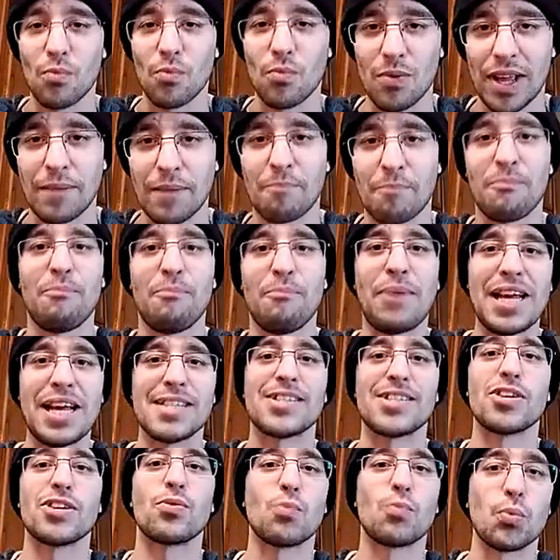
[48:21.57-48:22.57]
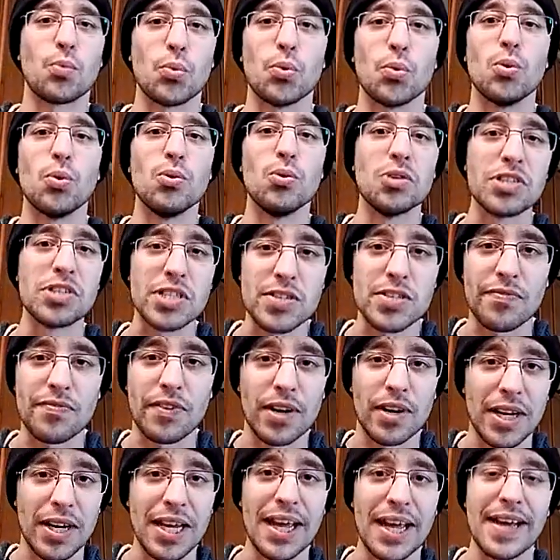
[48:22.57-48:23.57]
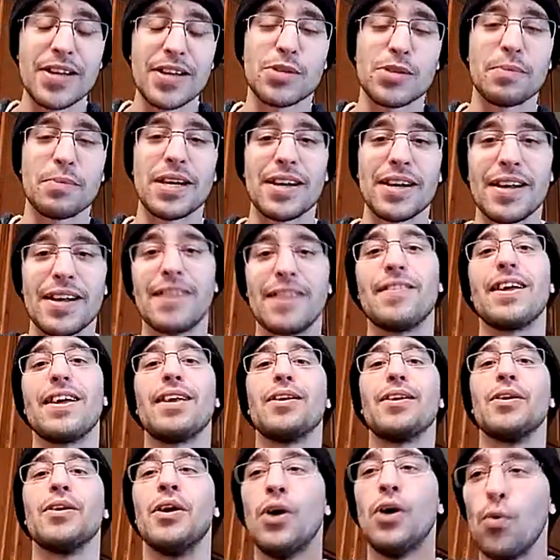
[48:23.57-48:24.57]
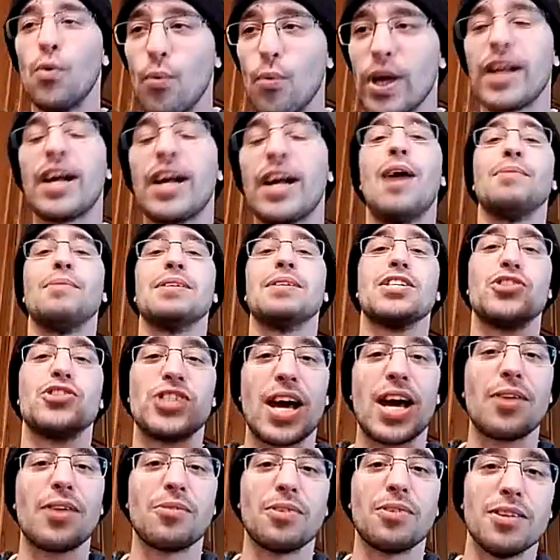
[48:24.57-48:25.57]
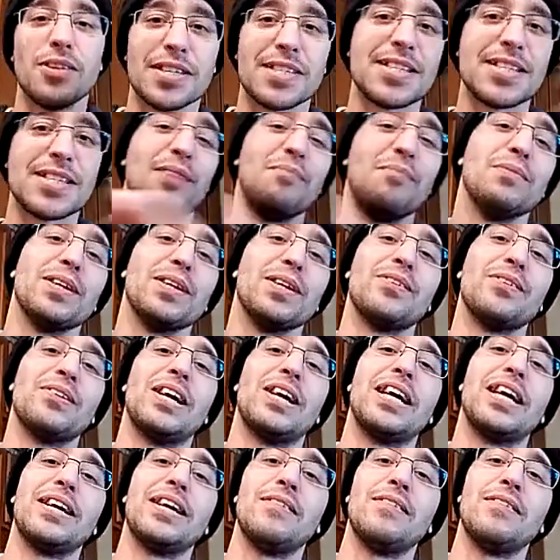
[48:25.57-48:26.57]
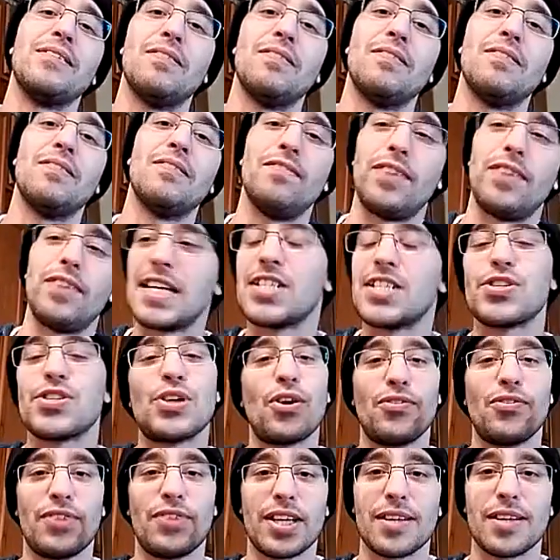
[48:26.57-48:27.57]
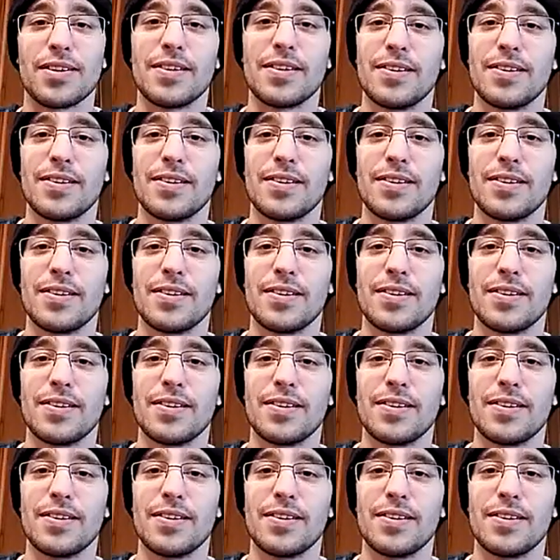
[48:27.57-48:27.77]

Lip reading: like basic rules for engagement, and then we'd come as a general assembly, right? Very Soviet,